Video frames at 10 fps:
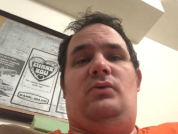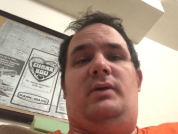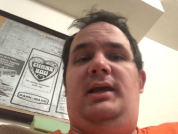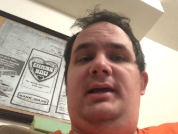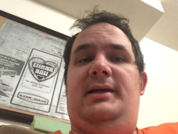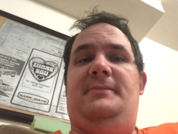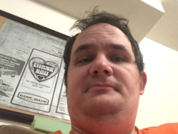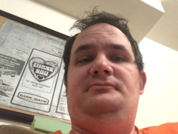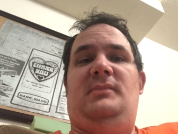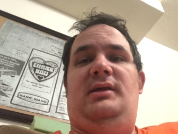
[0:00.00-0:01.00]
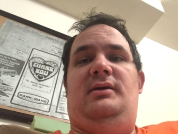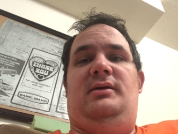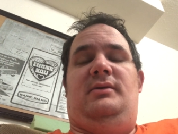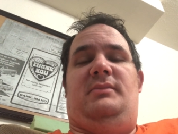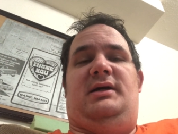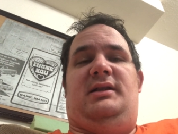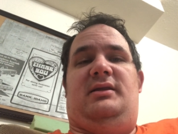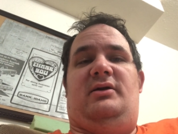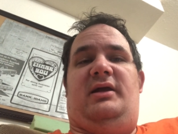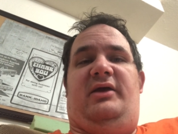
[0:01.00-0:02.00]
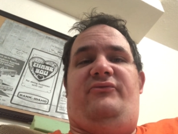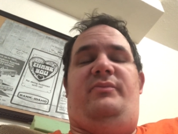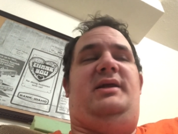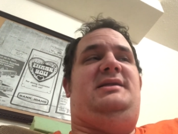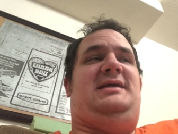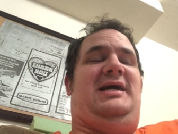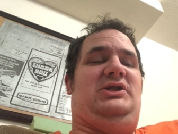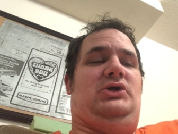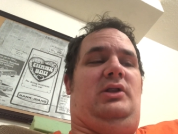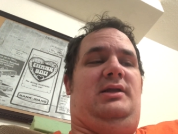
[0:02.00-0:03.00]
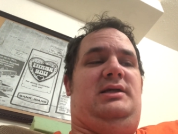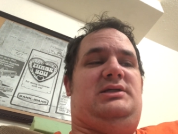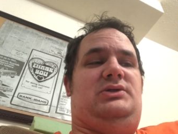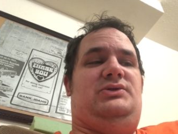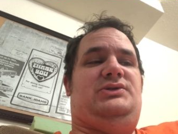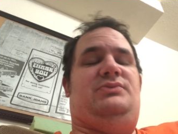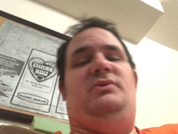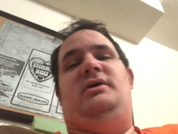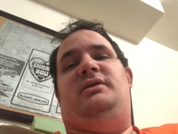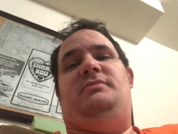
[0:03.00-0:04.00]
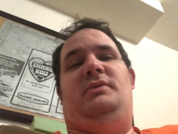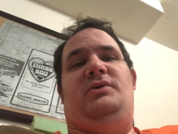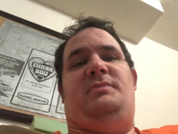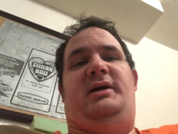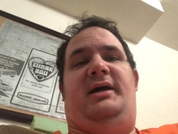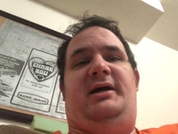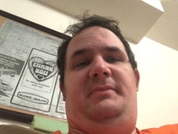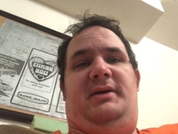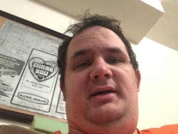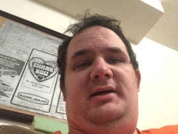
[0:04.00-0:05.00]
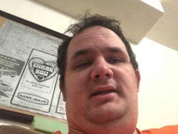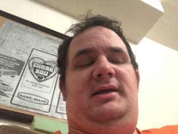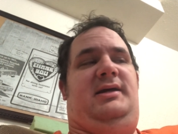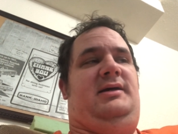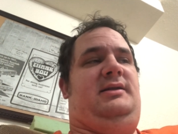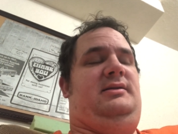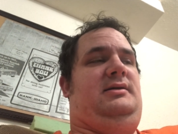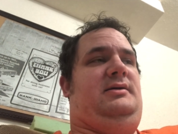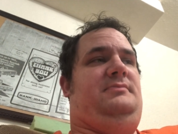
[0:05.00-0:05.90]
a week, but there have been technical issues with both my iPad and